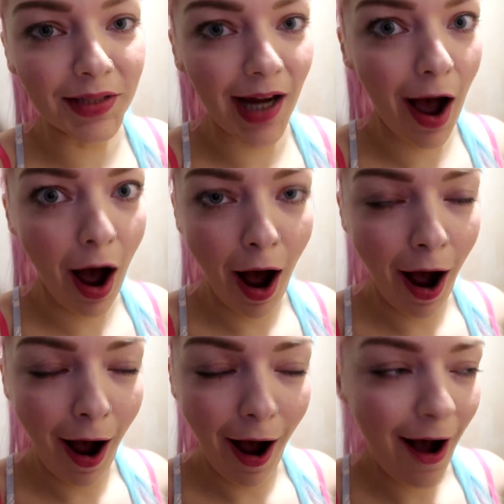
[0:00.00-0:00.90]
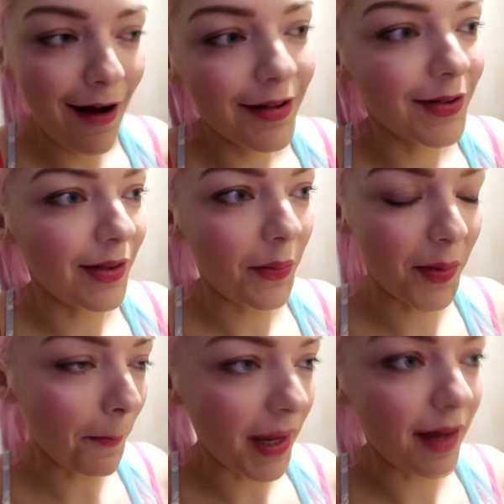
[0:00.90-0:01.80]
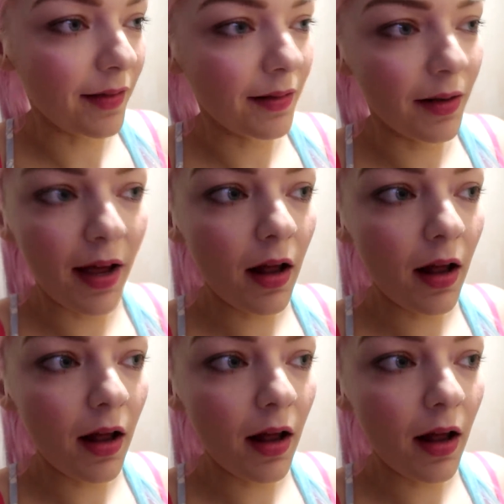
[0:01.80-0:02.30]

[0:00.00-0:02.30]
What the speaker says: I was like, so that was amazing.